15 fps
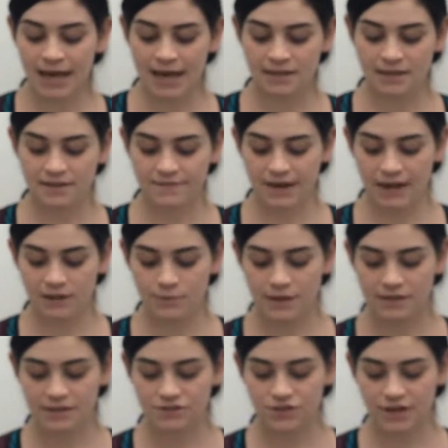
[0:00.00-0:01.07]
and they
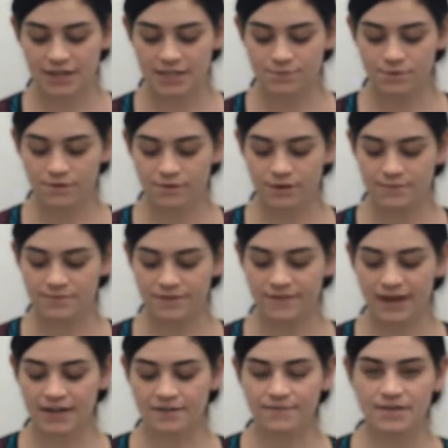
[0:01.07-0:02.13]
evaluate the training program's
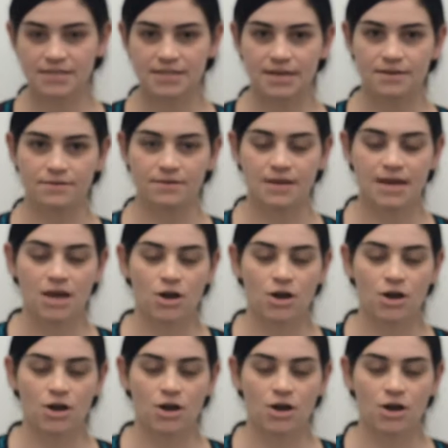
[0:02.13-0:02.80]
effectiveness and